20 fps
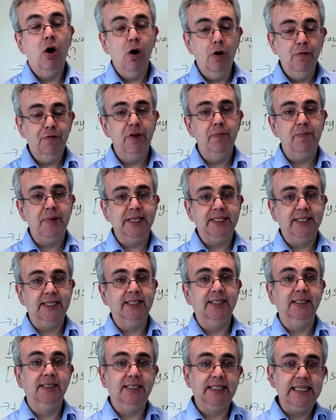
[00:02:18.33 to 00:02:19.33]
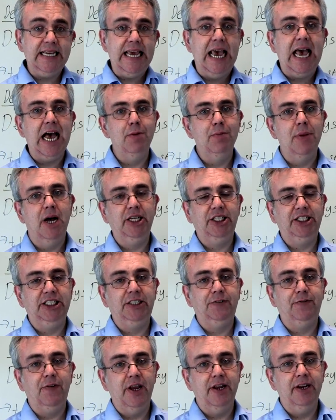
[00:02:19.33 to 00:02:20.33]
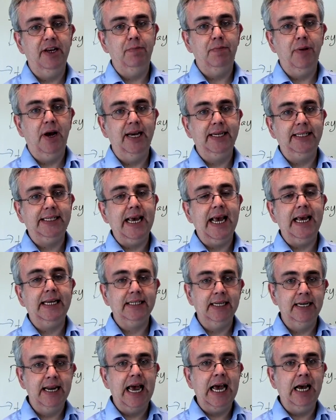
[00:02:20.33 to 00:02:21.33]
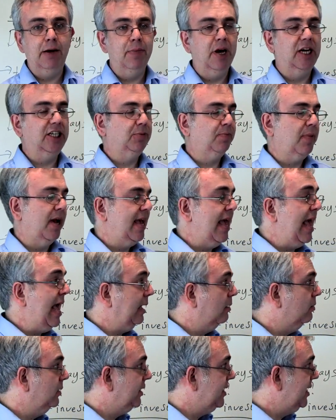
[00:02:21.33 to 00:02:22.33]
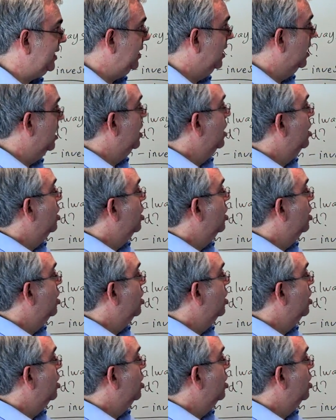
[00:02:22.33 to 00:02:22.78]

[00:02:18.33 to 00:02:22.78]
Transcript: of the business and see how much is funded by debt and how much by equity,